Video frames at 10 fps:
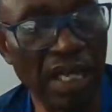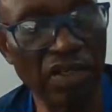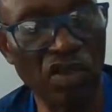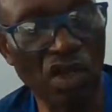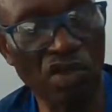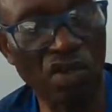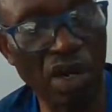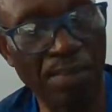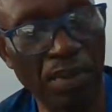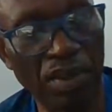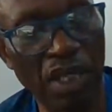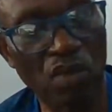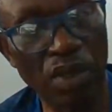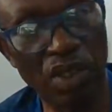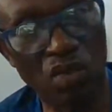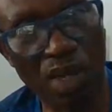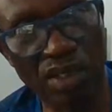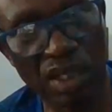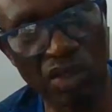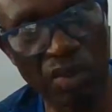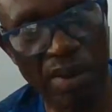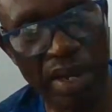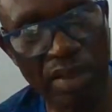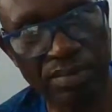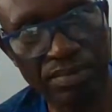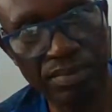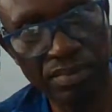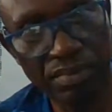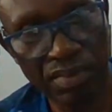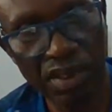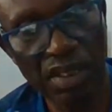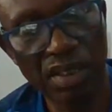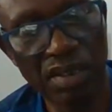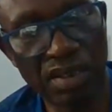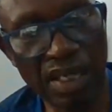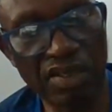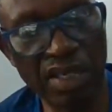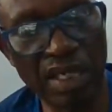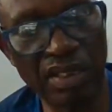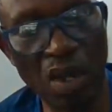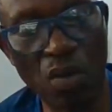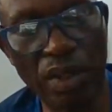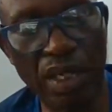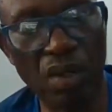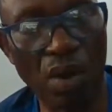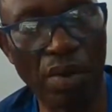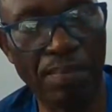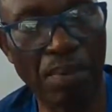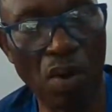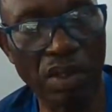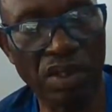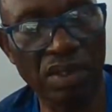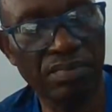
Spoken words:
case is also reported 2023, 6 Nigerian Weekly Law Report,